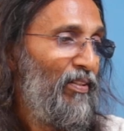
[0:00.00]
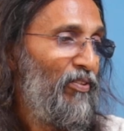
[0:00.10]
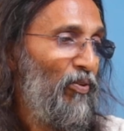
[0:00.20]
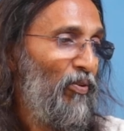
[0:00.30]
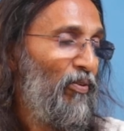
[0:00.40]

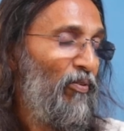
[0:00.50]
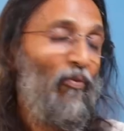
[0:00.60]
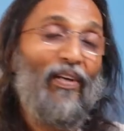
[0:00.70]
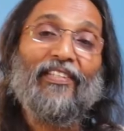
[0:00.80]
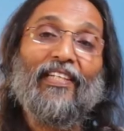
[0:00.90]
So
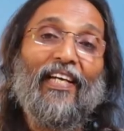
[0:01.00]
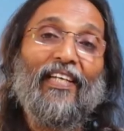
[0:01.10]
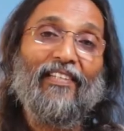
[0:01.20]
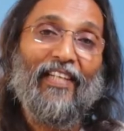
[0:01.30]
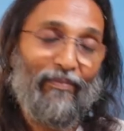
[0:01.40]
once
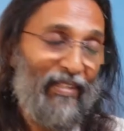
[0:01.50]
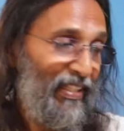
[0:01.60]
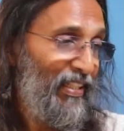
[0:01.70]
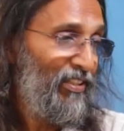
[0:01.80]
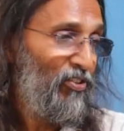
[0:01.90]
again, let me
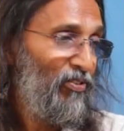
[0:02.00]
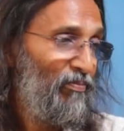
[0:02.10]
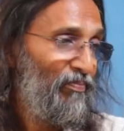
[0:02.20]
read it.